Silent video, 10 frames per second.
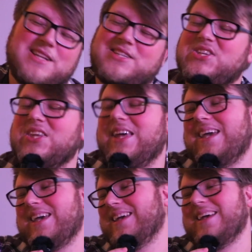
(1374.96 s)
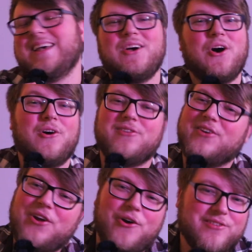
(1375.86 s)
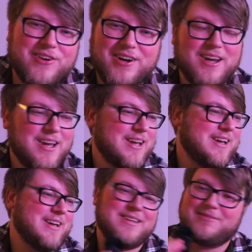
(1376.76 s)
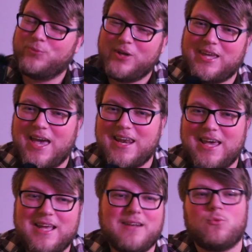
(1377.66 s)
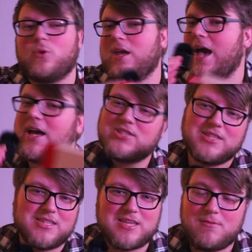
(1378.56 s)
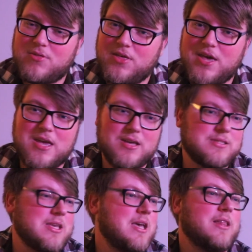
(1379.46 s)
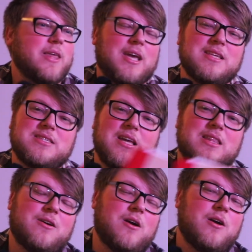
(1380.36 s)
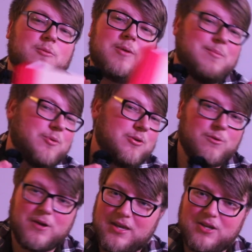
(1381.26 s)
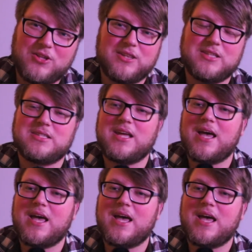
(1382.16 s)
it's just like over and over, we get it, rehashing the same things. Like I said, there are other people who were killed in this